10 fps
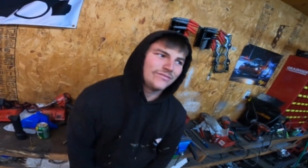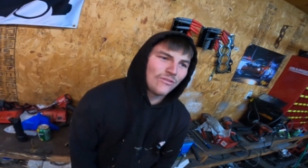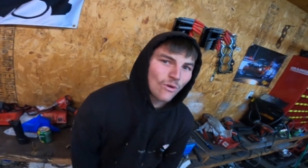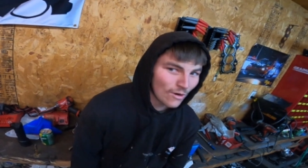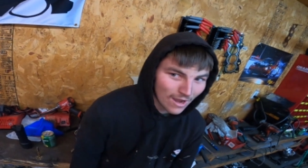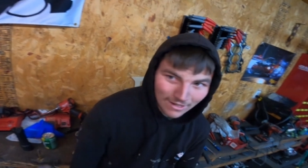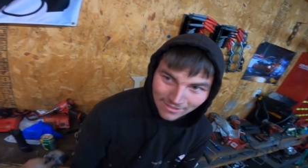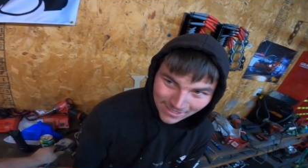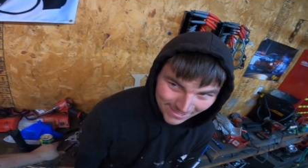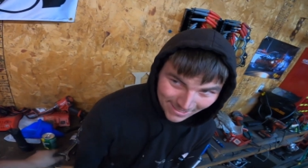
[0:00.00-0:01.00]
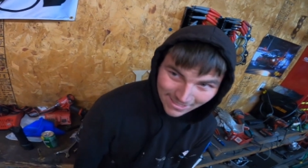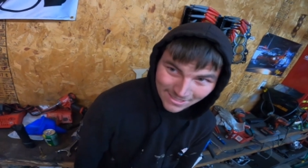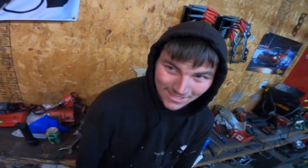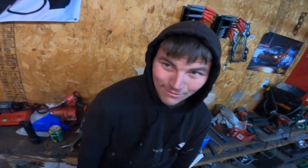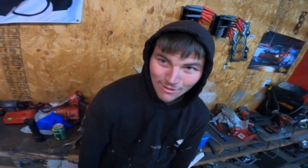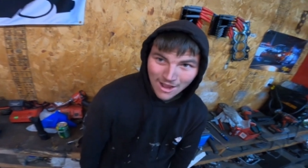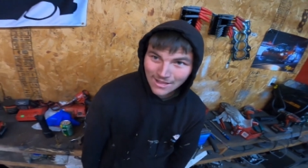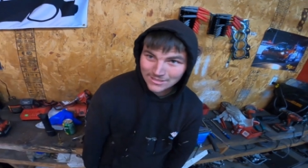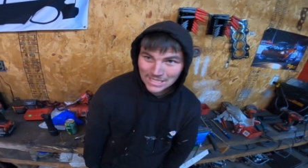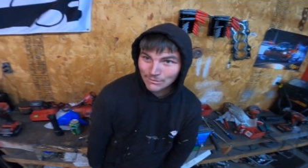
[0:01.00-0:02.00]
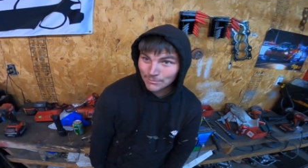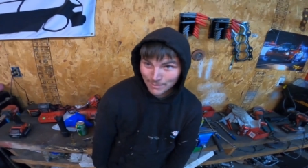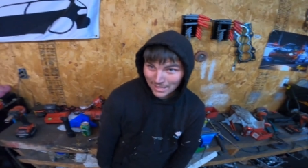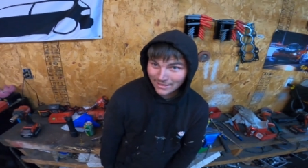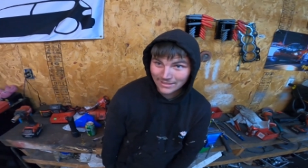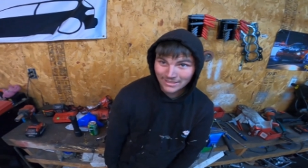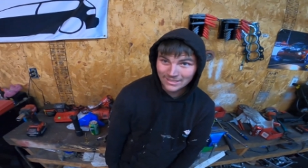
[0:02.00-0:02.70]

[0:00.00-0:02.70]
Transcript: 4 out of the 6 rods that were bent?